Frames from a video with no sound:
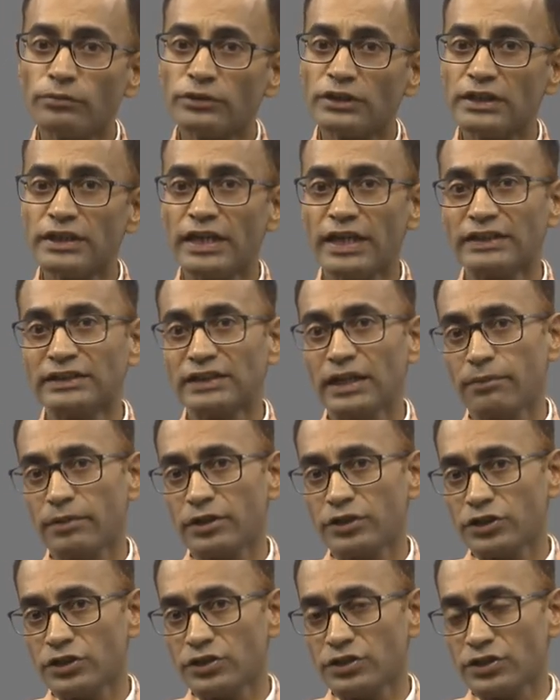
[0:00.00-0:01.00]
in the
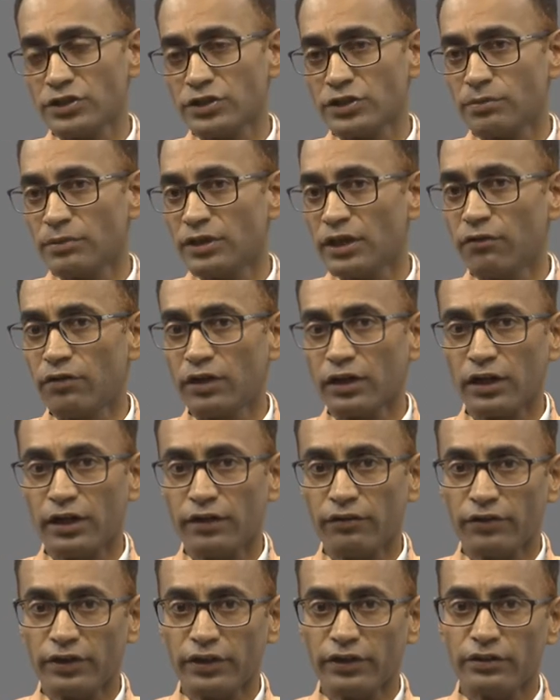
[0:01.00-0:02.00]
examination system in our country.